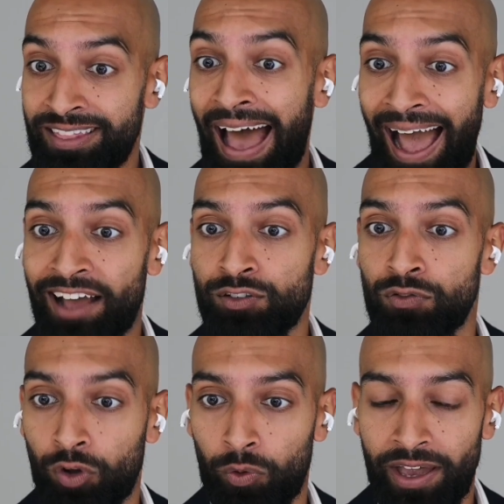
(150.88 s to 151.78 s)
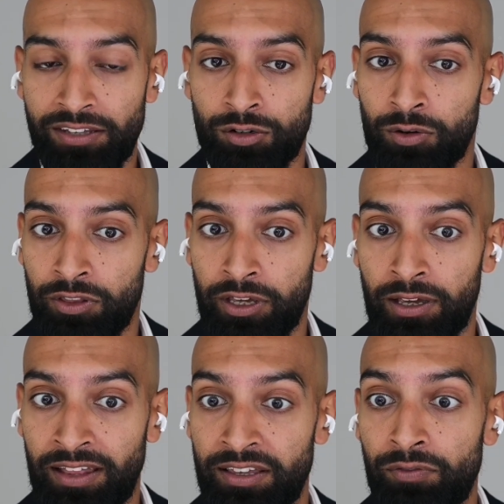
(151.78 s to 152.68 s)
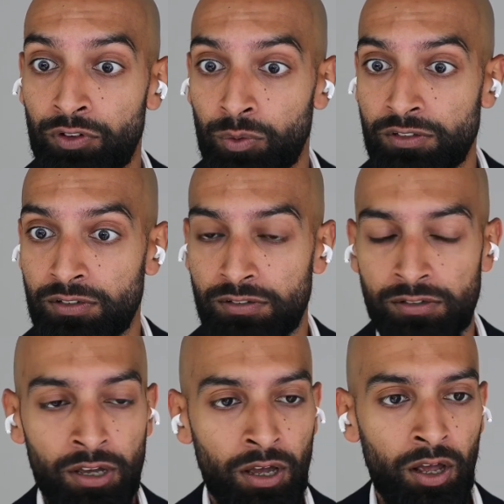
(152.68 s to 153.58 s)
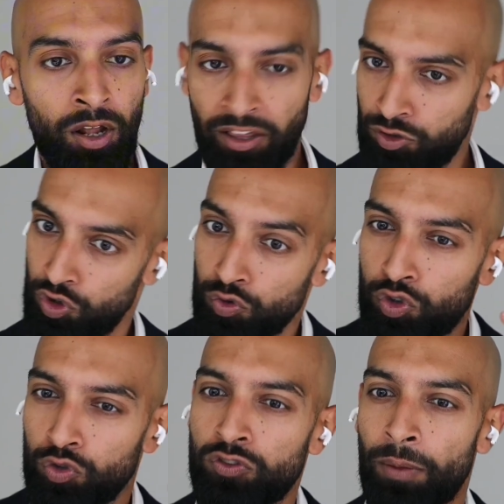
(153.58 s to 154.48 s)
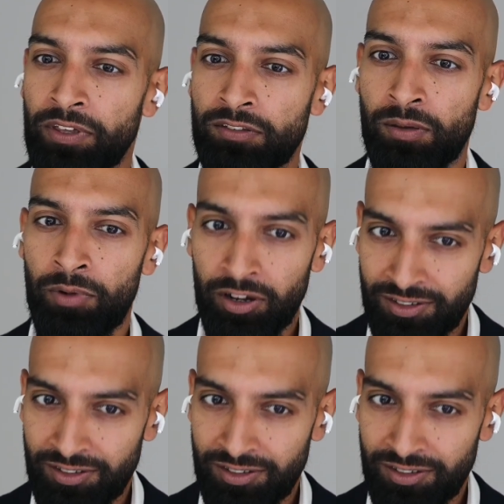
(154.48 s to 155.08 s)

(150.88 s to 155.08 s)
hands of the creator and the influencers. Like, do you do something similar? Is